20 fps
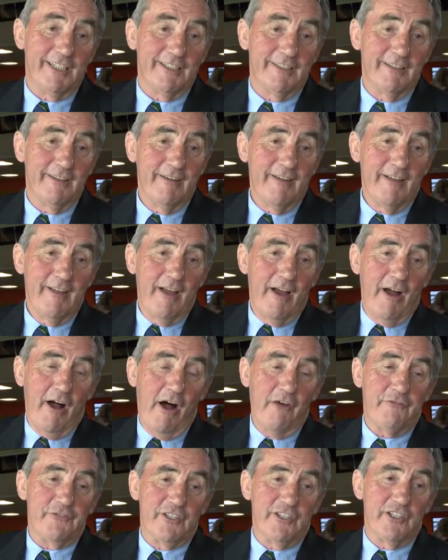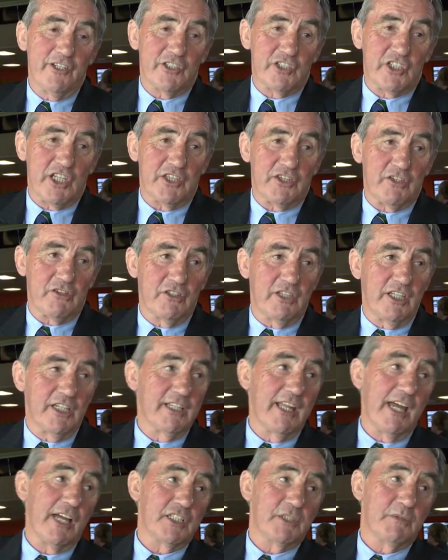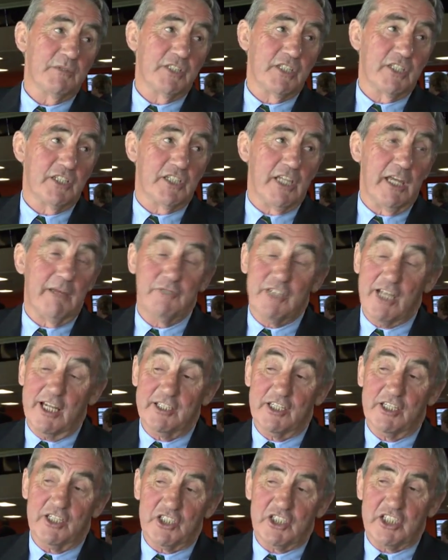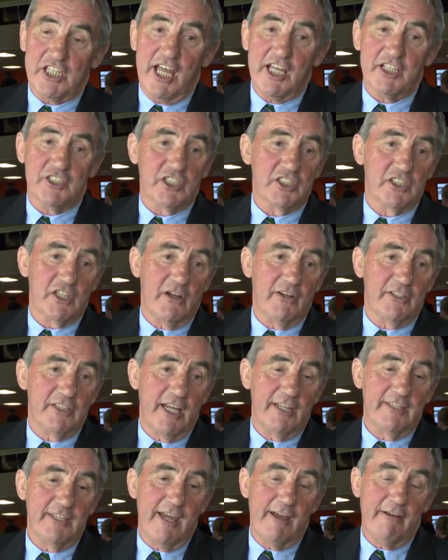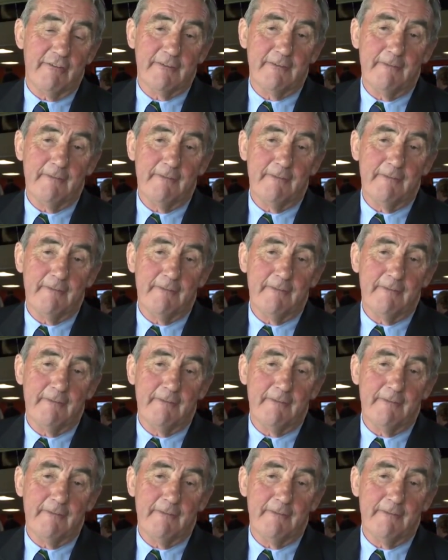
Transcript: And often you'd sit through the announcements of the teams under the stands as I've done now,